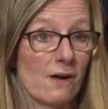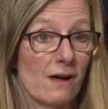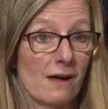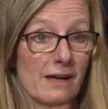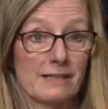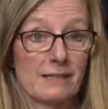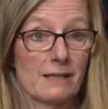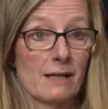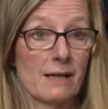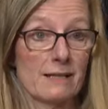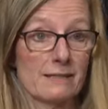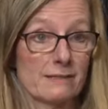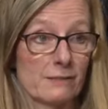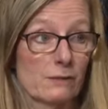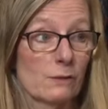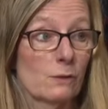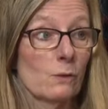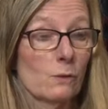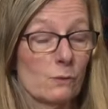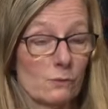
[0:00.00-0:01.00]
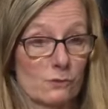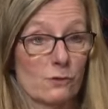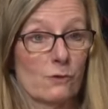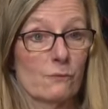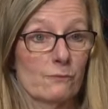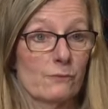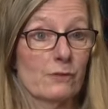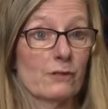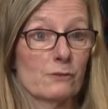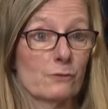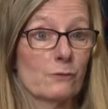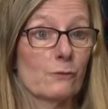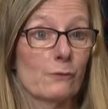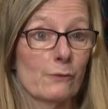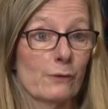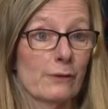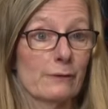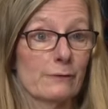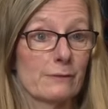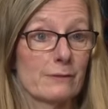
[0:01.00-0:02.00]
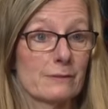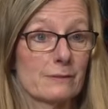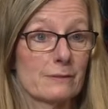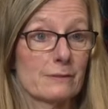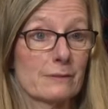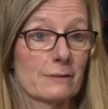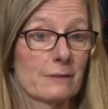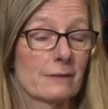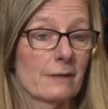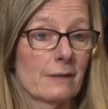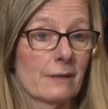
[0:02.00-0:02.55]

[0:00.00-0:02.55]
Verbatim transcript: idolised and looked on Victoria as,